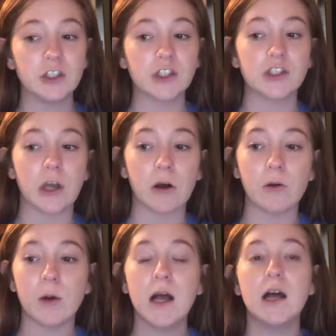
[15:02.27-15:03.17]
just
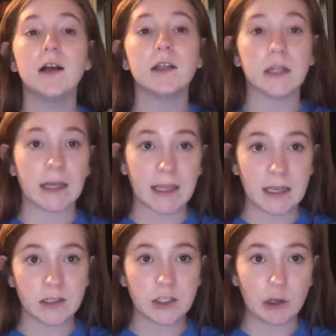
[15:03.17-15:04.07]
so lucky
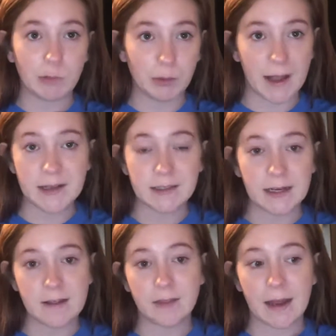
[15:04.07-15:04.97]
and so blessed
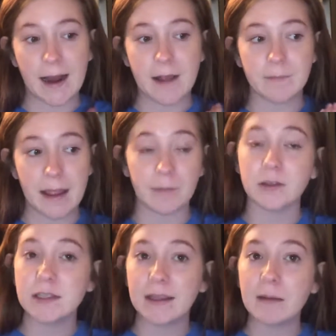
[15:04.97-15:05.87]
that I am able
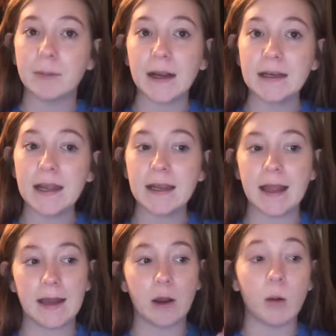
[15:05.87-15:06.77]
to get pregnant,
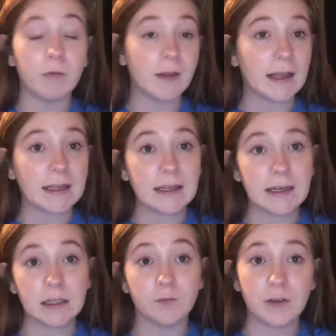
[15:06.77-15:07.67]
and hopefully I can
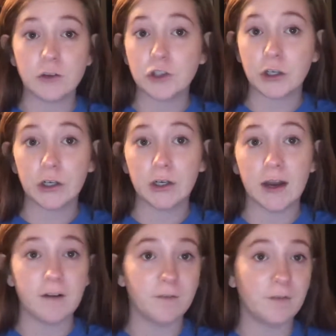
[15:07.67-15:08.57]
in the future
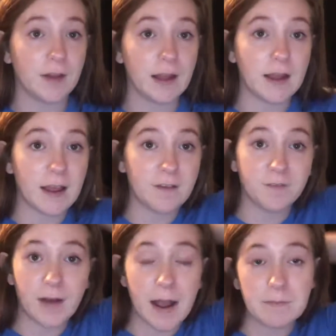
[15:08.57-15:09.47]

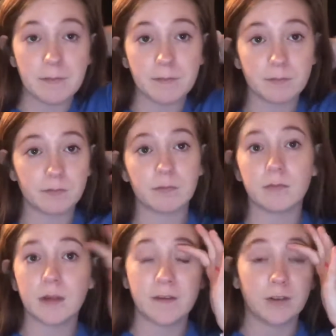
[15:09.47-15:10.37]
if
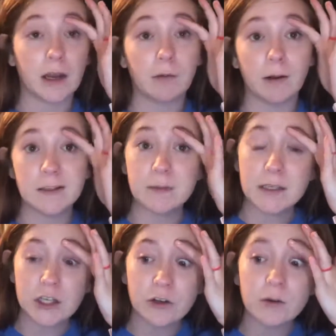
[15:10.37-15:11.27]
God wants me
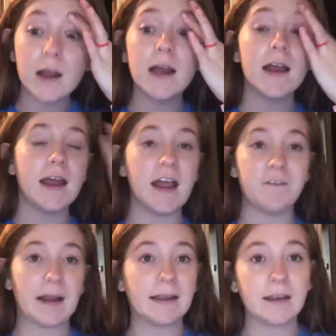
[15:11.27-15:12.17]
to. If
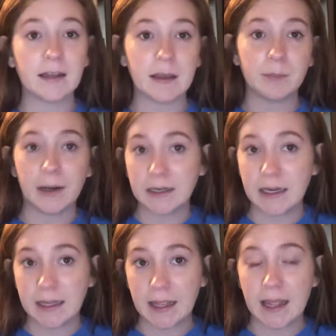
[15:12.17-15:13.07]
I can get pregnant
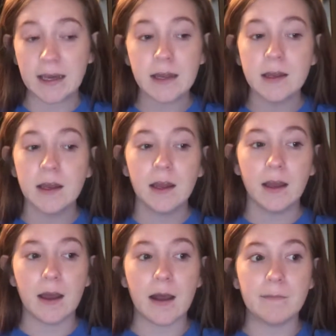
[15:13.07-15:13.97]
again,
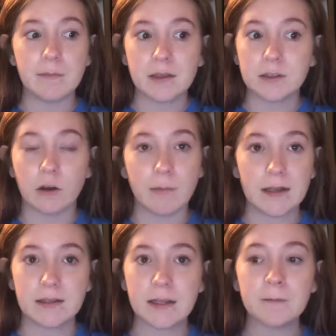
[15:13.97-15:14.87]
be so
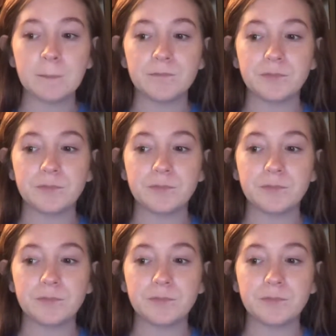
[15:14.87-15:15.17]
amazing.